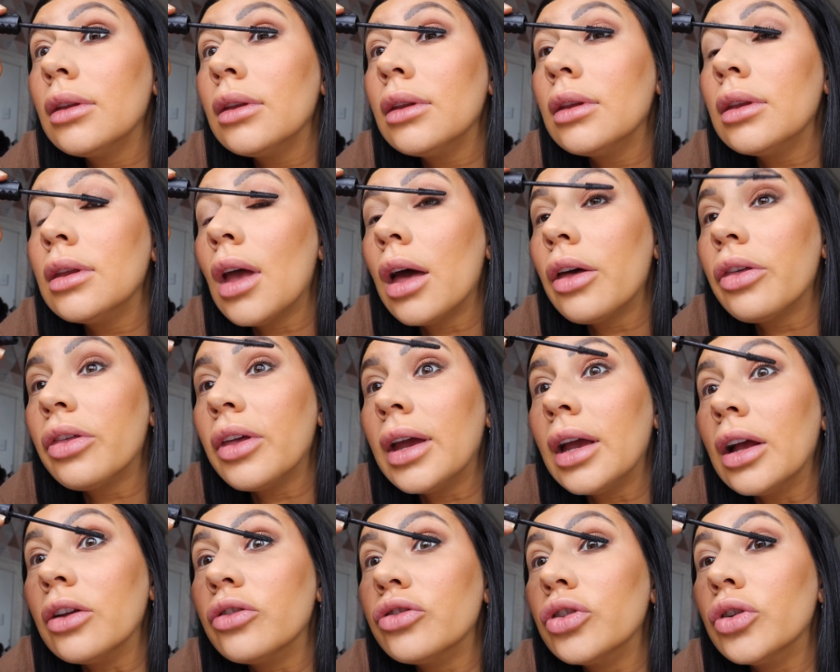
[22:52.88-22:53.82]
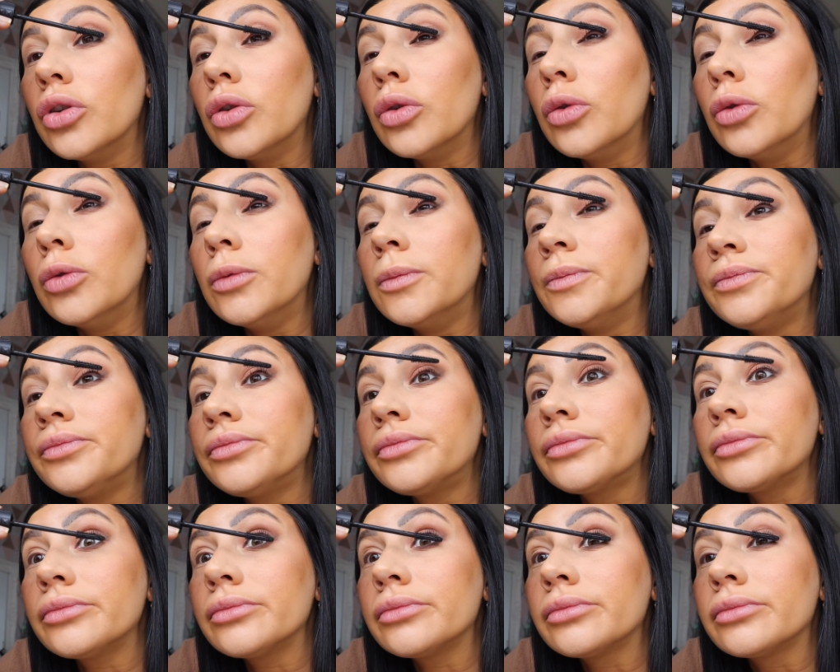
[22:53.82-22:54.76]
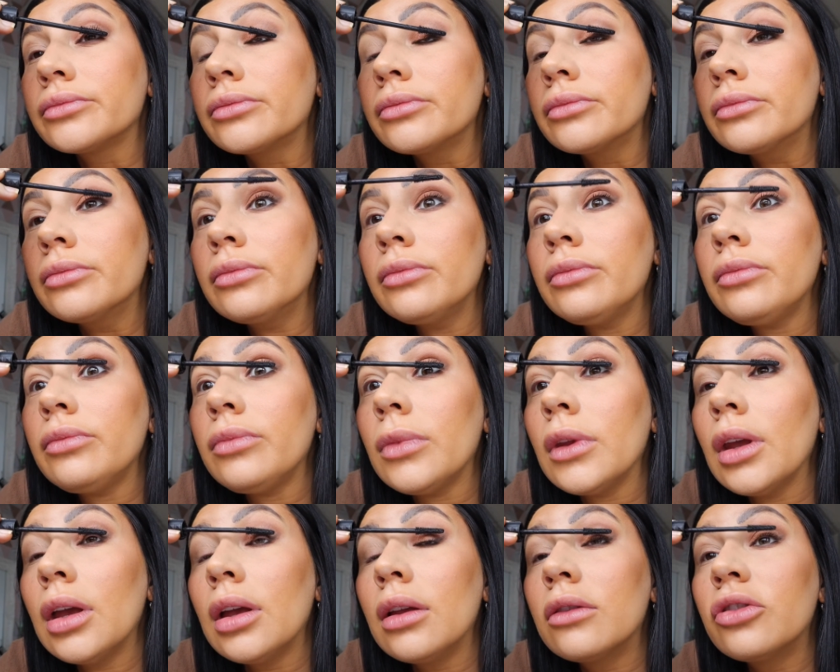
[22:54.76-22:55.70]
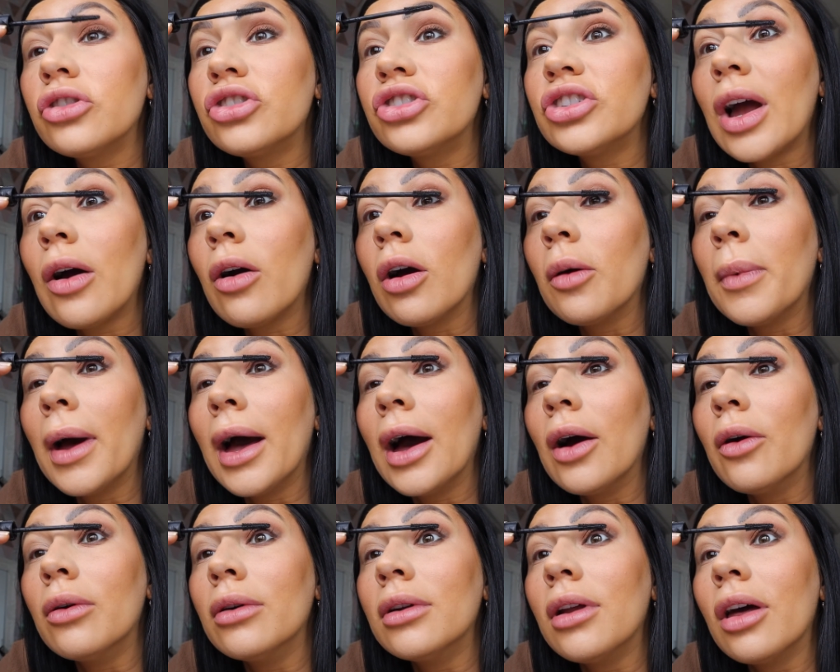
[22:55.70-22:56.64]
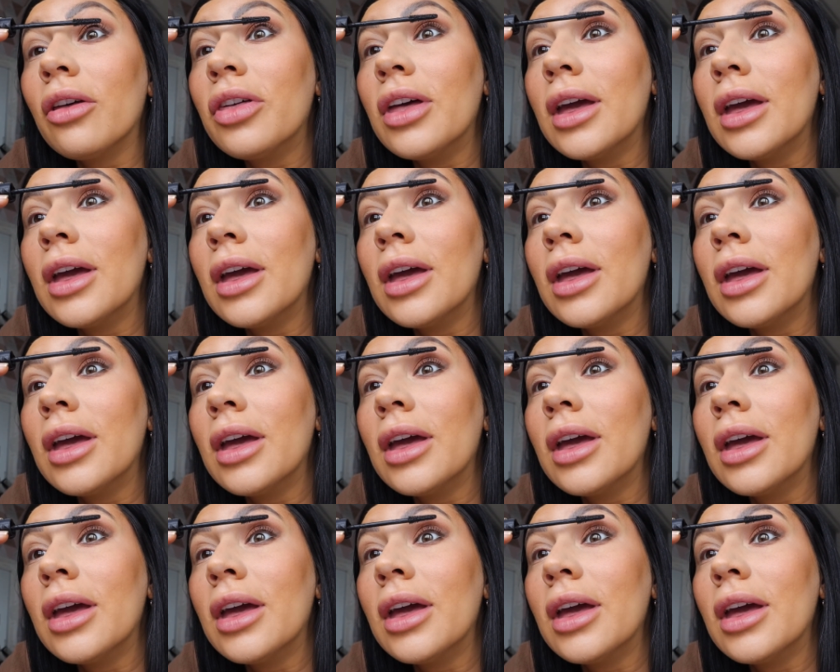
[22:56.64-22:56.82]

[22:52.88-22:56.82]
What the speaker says: nothing at all to shout about,